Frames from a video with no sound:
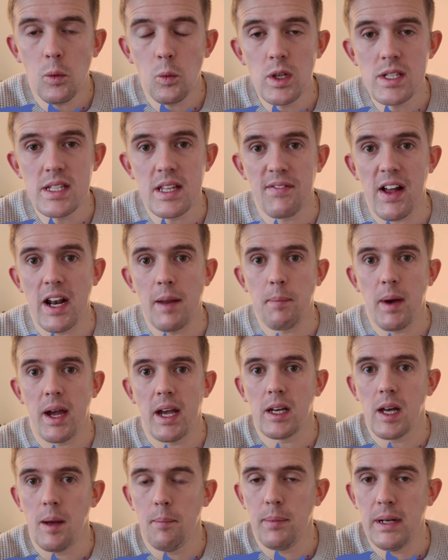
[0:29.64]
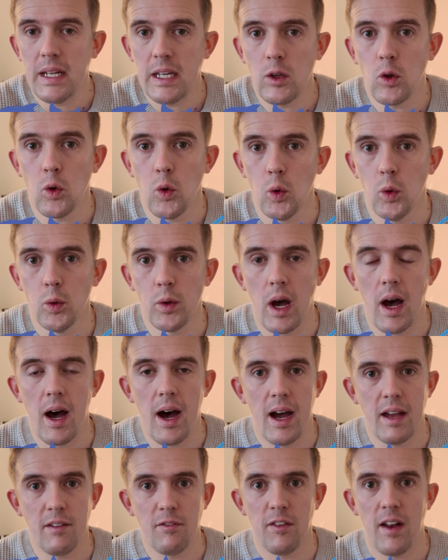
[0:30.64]
was developed by a company called
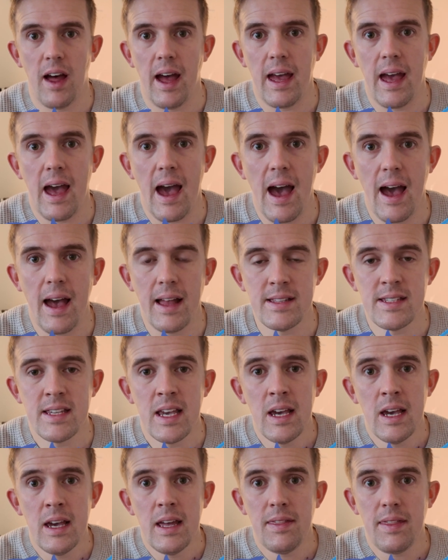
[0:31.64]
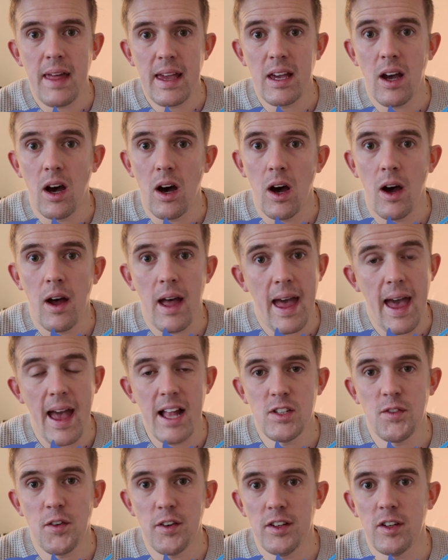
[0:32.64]
Highflyer, and they are a
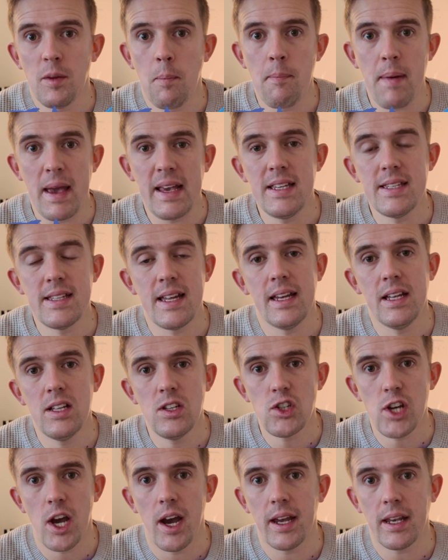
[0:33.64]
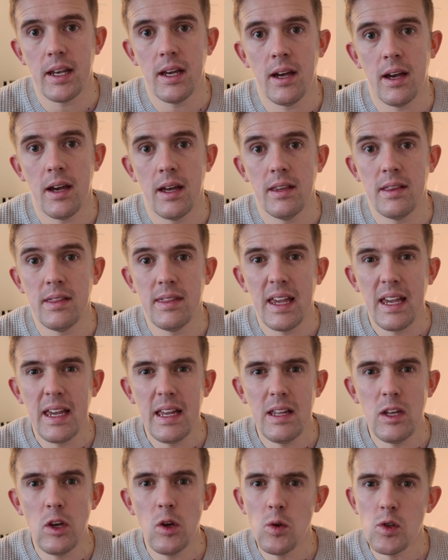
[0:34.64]
hedge fund based in China, and they
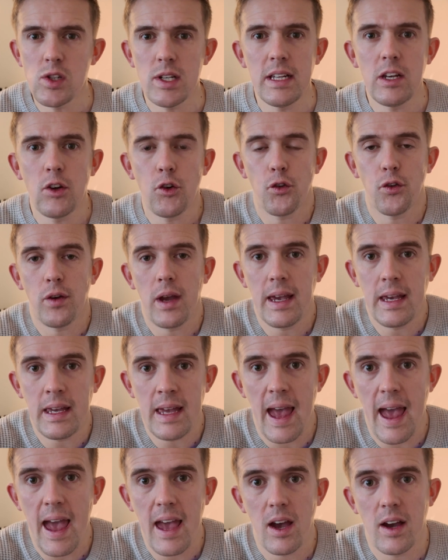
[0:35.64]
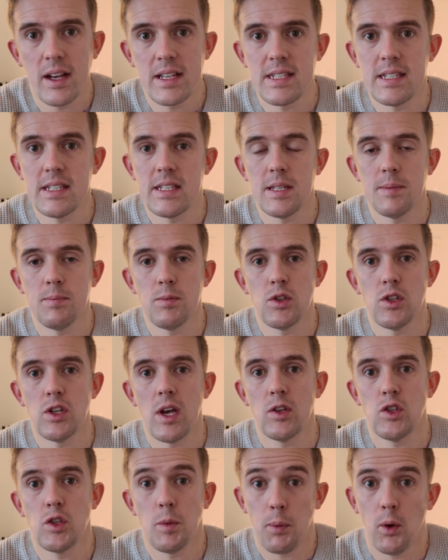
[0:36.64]
usually create AI systems
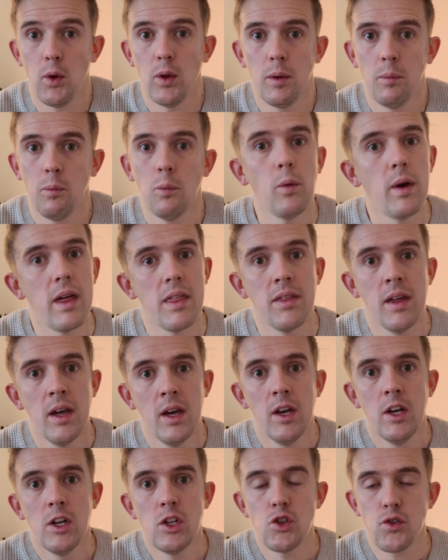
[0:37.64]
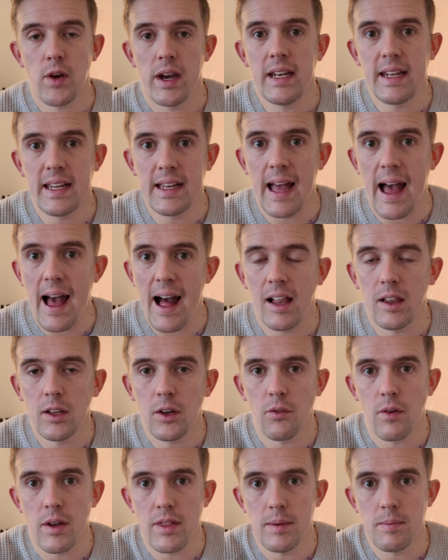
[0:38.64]
to support them with trading
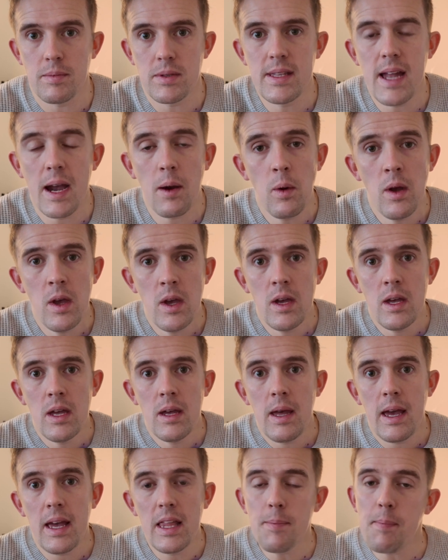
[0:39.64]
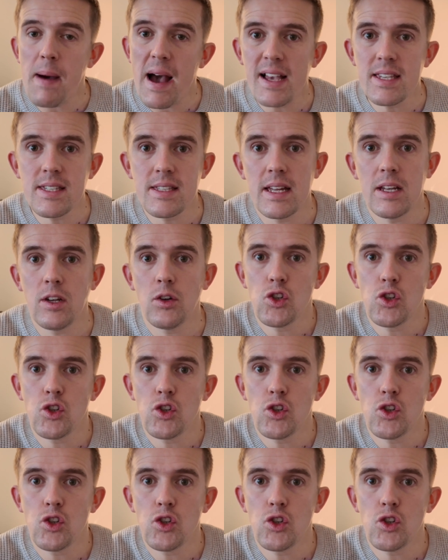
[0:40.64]
algorithms. Now, in the past, they